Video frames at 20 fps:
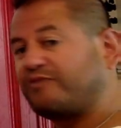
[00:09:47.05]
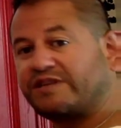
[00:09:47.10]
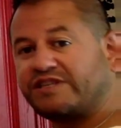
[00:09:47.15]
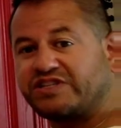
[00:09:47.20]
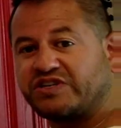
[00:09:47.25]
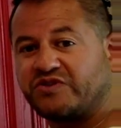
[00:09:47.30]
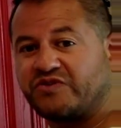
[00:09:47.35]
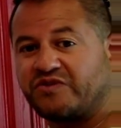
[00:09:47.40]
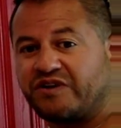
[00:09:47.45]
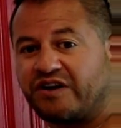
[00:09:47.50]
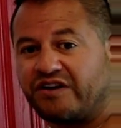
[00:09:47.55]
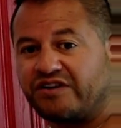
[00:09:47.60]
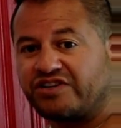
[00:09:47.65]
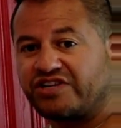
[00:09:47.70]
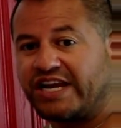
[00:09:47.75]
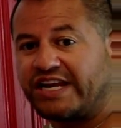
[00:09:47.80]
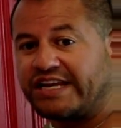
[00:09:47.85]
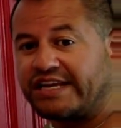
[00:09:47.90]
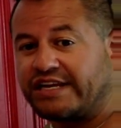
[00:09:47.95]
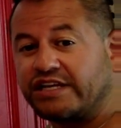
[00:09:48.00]
we do in our
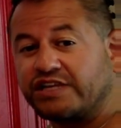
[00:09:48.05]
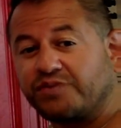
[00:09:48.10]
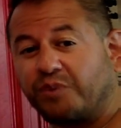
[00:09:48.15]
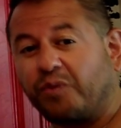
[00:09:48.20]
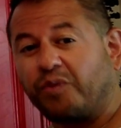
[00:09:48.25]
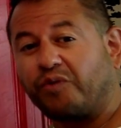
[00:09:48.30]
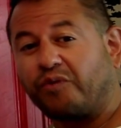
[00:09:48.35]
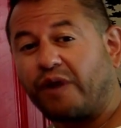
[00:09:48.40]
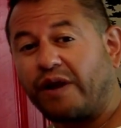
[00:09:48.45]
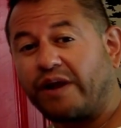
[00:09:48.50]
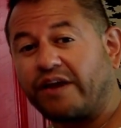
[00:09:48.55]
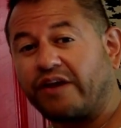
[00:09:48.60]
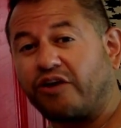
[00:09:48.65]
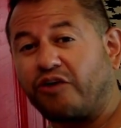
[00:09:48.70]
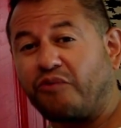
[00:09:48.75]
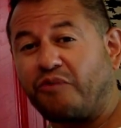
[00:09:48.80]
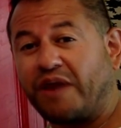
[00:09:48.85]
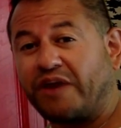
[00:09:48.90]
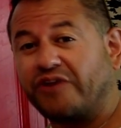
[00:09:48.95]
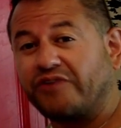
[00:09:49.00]
Chinese when we're writing at our
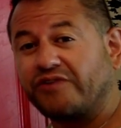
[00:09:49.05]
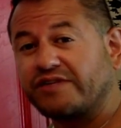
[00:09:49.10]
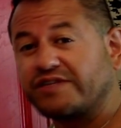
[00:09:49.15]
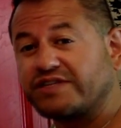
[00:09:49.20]
Mandarin